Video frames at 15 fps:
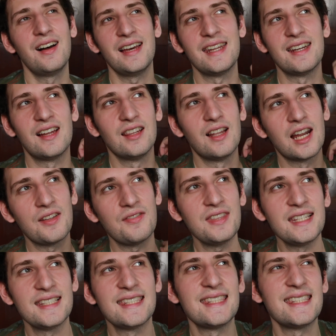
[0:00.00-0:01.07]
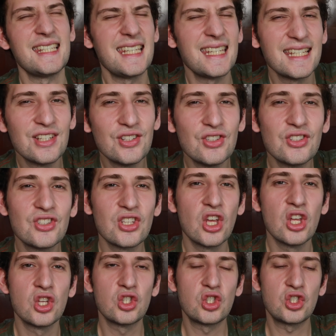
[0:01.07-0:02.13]
in a lot of these scenes,
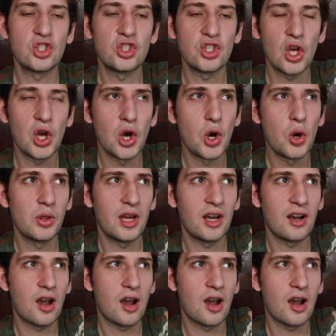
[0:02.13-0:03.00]
so there